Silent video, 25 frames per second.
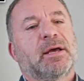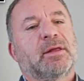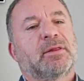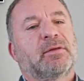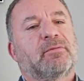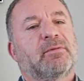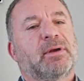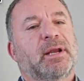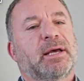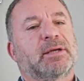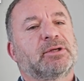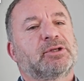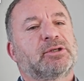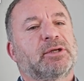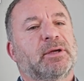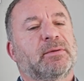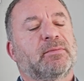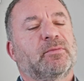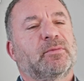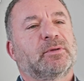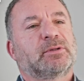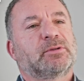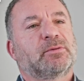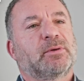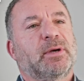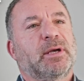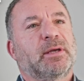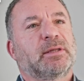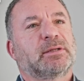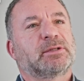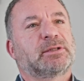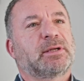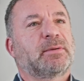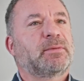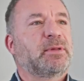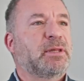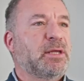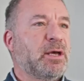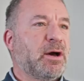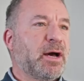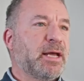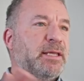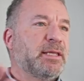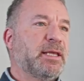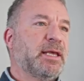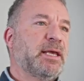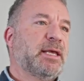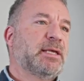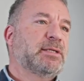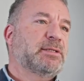the relationship between some of the
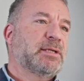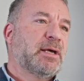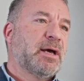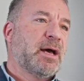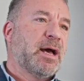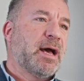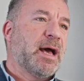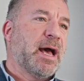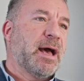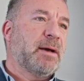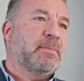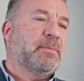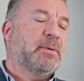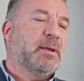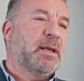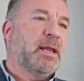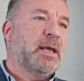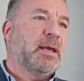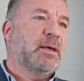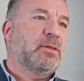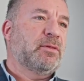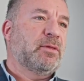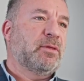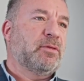ideas that are happening,